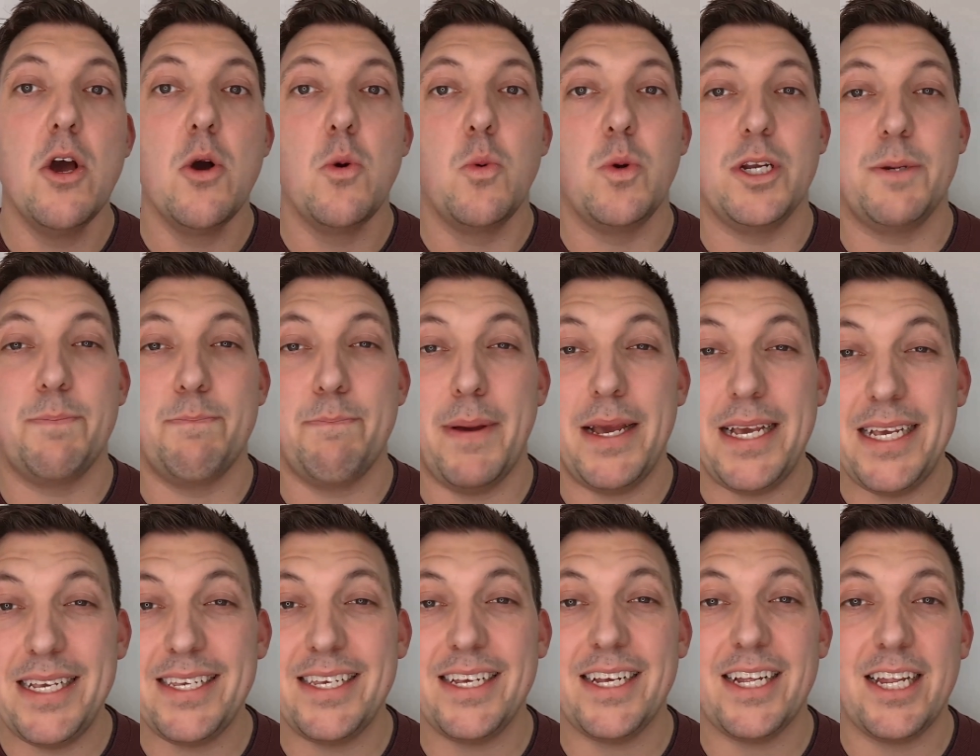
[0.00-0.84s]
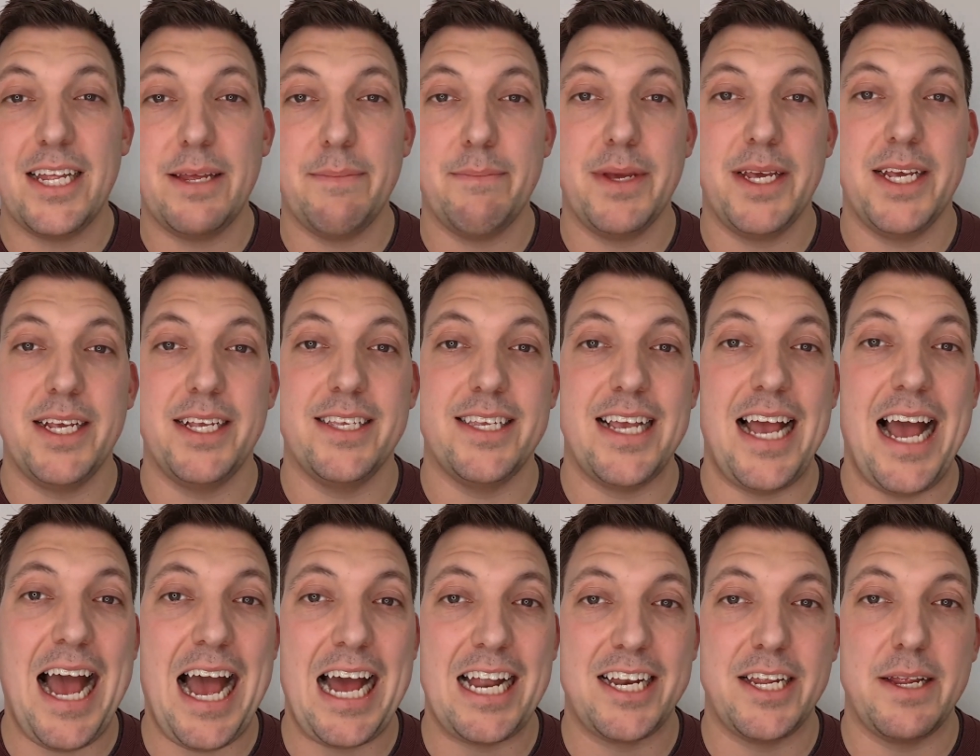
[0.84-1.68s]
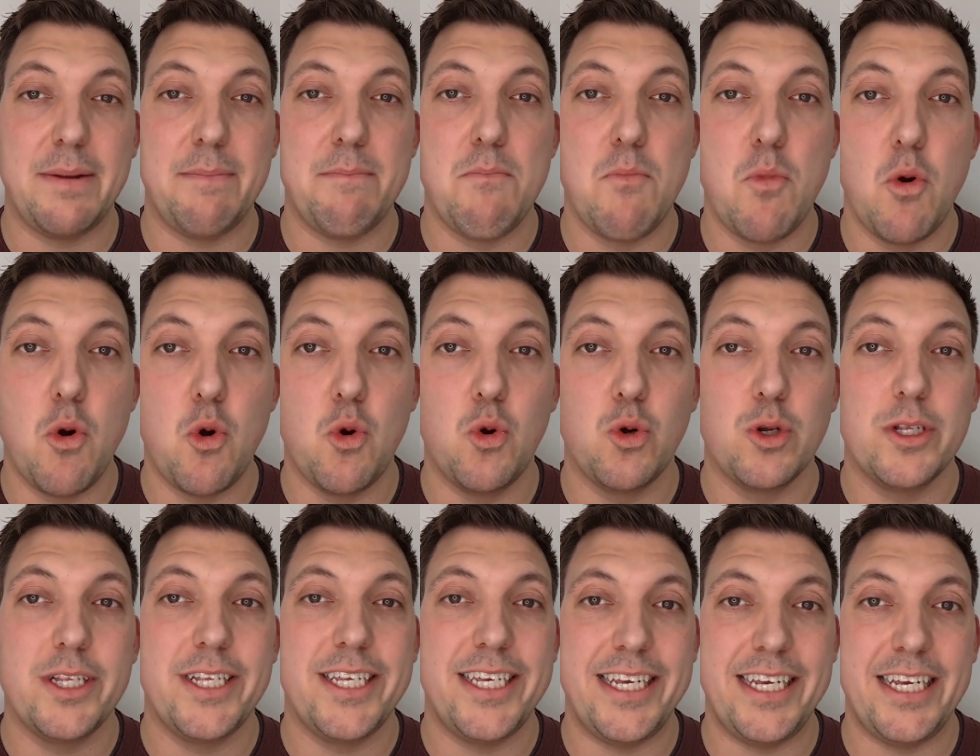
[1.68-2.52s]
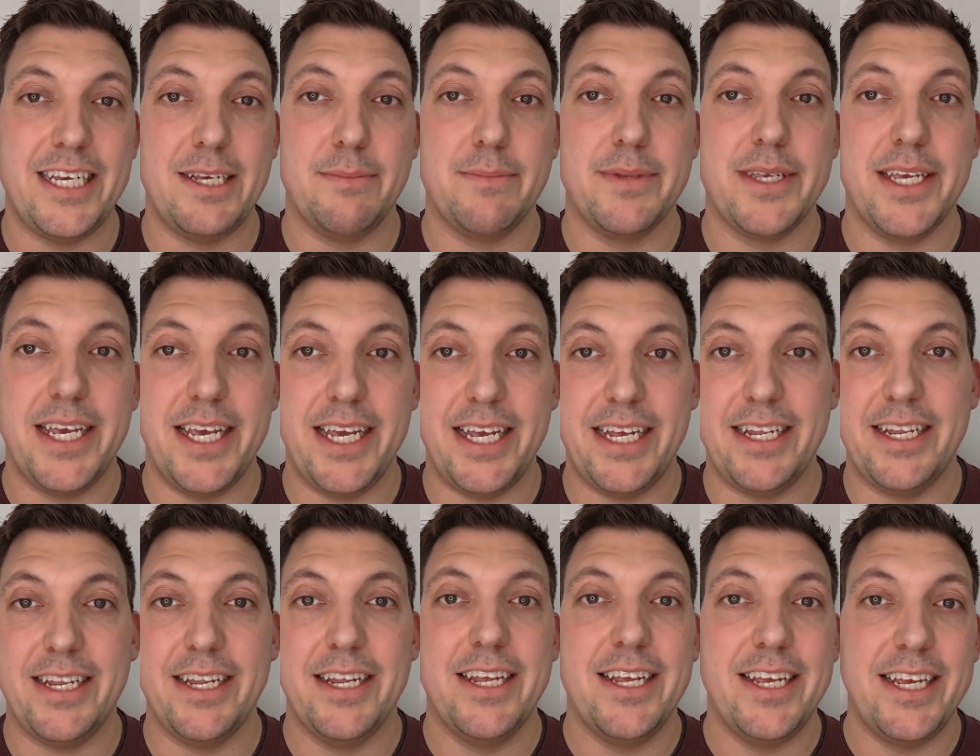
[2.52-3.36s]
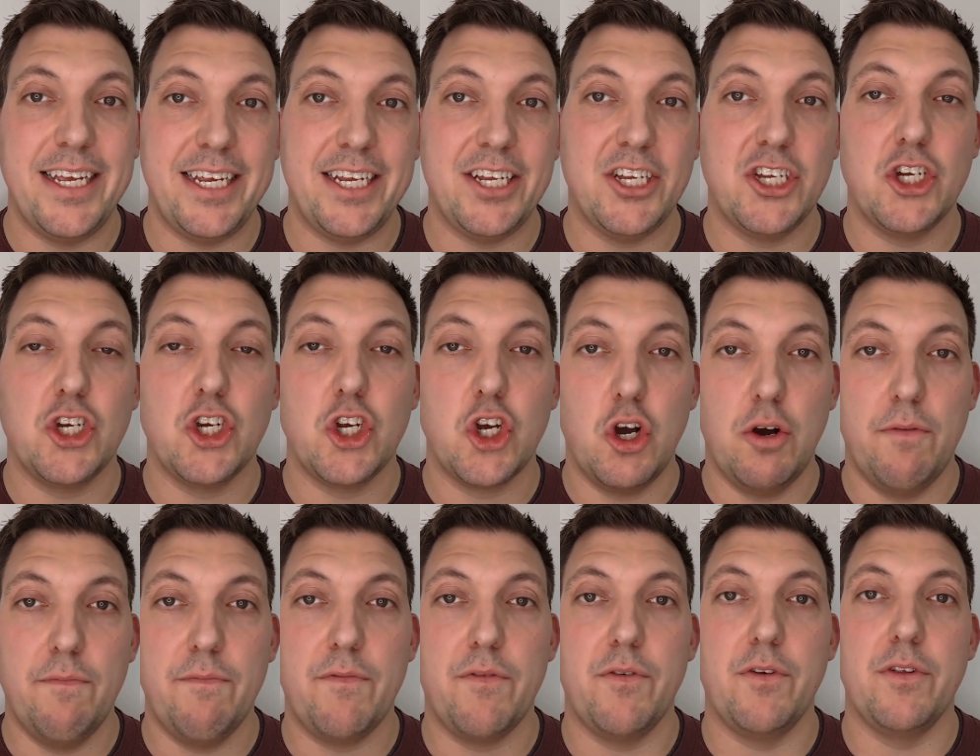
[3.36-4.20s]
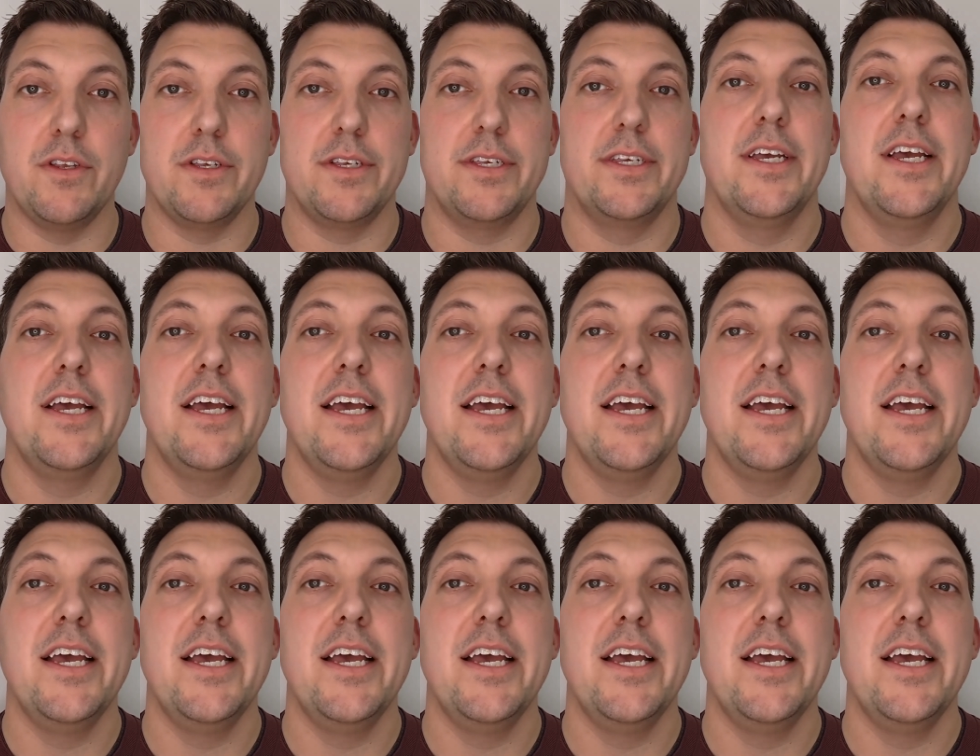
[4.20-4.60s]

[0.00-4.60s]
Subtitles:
which basically means adding more teams in each conference.